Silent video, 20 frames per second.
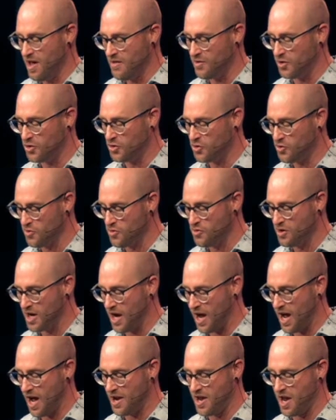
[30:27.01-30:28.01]
the true
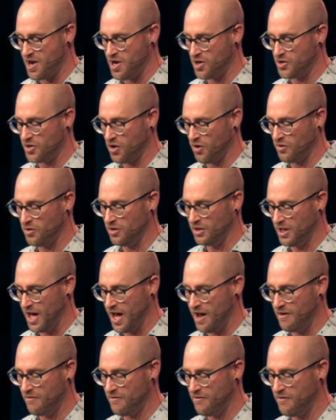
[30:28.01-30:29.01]
God and eternal
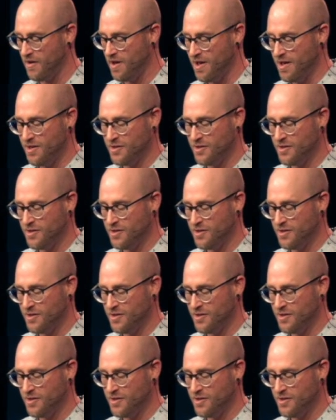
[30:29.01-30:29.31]
life.